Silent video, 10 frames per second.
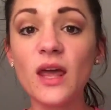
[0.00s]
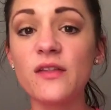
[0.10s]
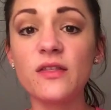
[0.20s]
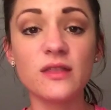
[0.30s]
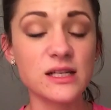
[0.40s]

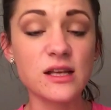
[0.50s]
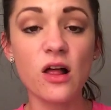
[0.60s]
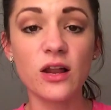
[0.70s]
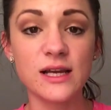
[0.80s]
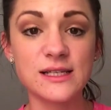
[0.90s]
in this
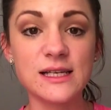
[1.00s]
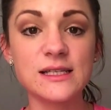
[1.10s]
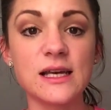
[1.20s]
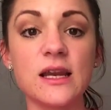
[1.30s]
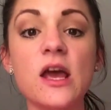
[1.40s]
holiday
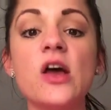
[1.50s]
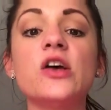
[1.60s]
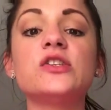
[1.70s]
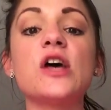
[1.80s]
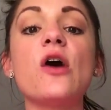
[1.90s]
season.
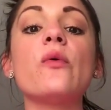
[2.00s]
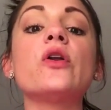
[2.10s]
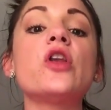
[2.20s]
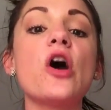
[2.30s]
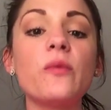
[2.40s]
So
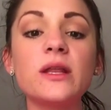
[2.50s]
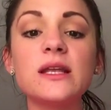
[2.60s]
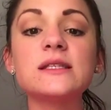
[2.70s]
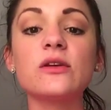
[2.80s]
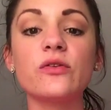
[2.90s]
knowing
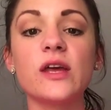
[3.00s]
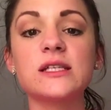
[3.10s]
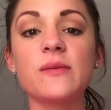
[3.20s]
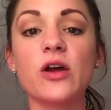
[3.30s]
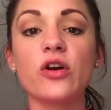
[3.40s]
these little
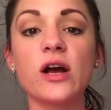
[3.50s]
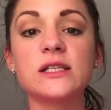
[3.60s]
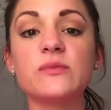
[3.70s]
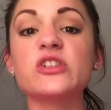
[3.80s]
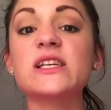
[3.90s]
things about your customers,